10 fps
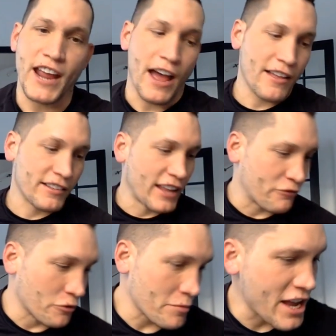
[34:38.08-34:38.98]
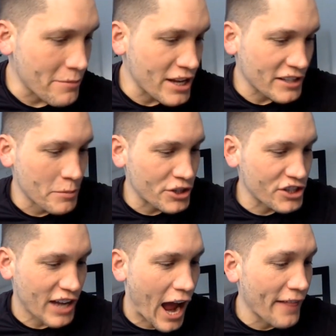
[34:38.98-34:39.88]
Yeah. Like for me, as much
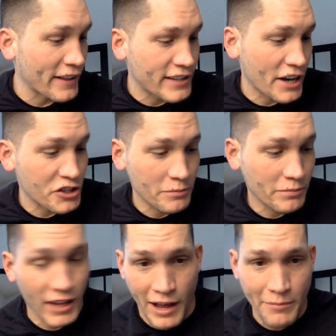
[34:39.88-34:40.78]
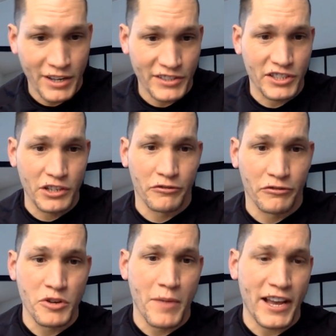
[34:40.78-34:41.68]
as I like to actually, I'm going to steal
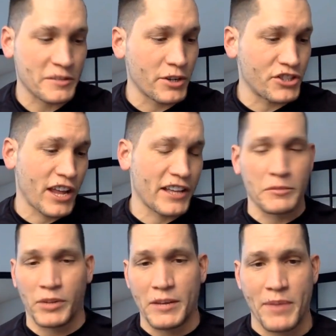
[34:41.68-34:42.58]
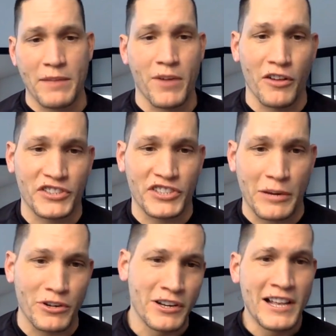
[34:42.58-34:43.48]
from you, Mike, as much as I like to play paintball in the
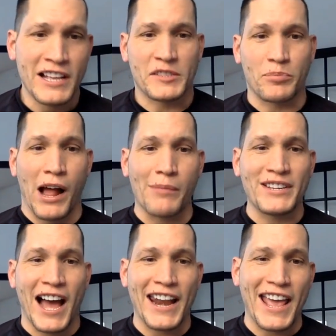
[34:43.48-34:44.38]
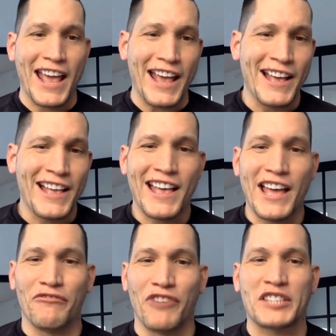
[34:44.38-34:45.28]
summer, it's probably not a
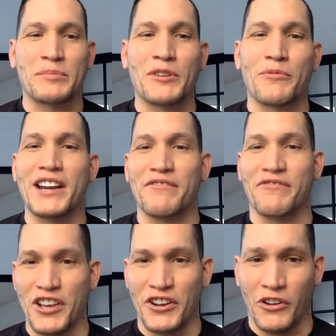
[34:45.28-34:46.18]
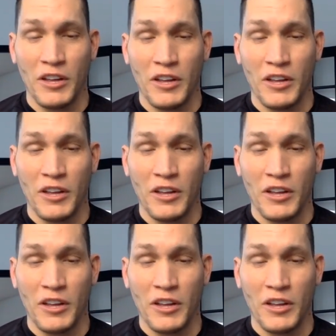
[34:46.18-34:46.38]
investment ready vehicle.